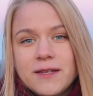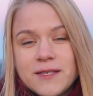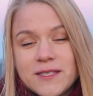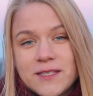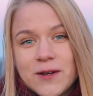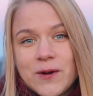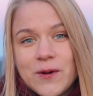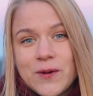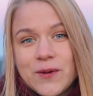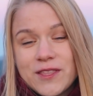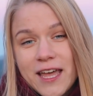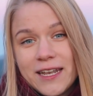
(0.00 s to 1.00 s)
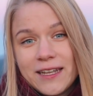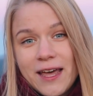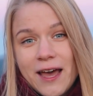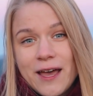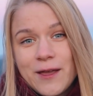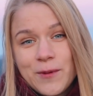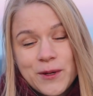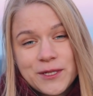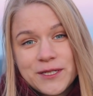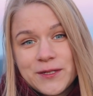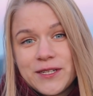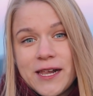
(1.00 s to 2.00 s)
So then I
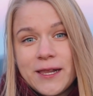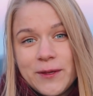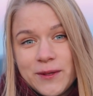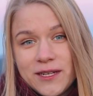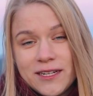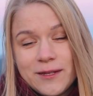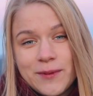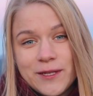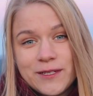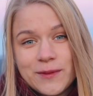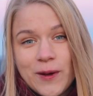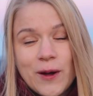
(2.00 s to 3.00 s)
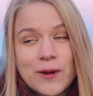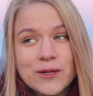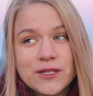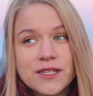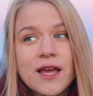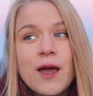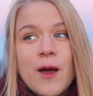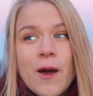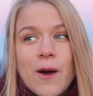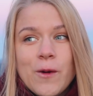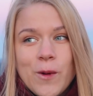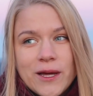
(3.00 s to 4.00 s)
wanted to tell you a little bit about
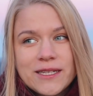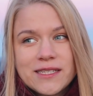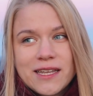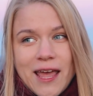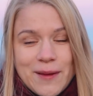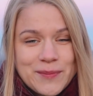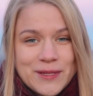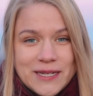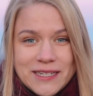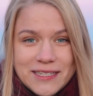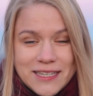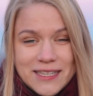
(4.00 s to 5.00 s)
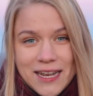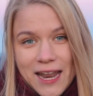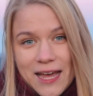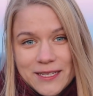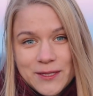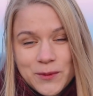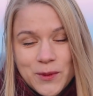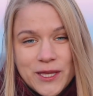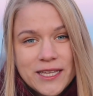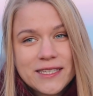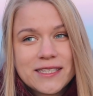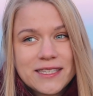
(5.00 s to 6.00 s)
what happened in the last
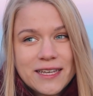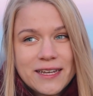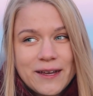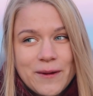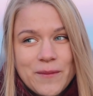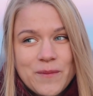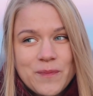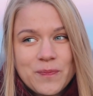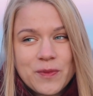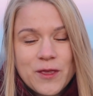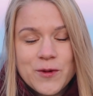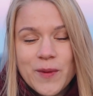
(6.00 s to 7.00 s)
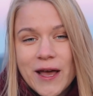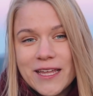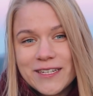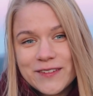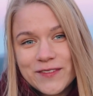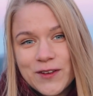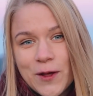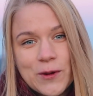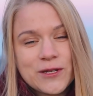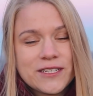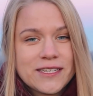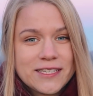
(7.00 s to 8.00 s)
weeks. You might have
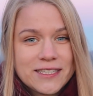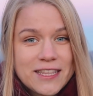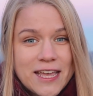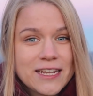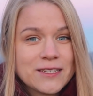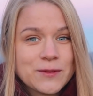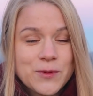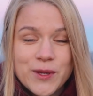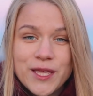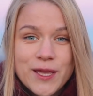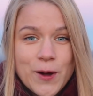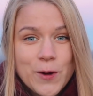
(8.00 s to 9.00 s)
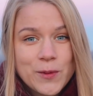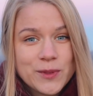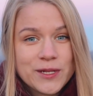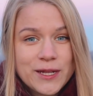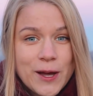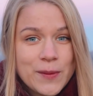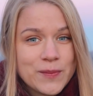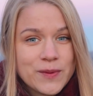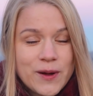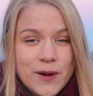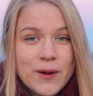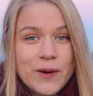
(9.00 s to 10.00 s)
noticed that we opened up
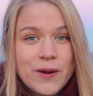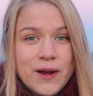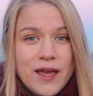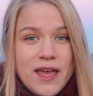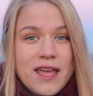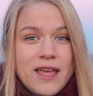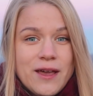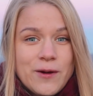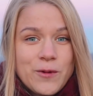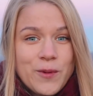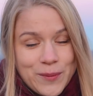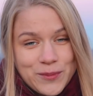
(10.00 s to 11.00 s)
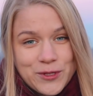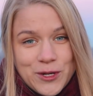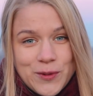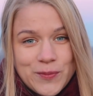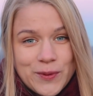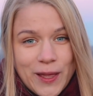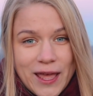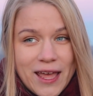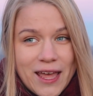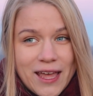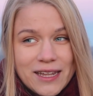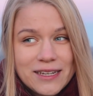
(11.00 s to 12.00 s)
our web shop,
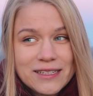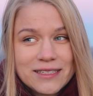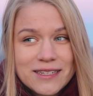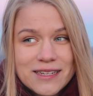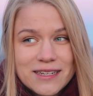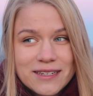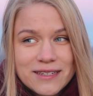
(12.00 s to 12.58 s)
and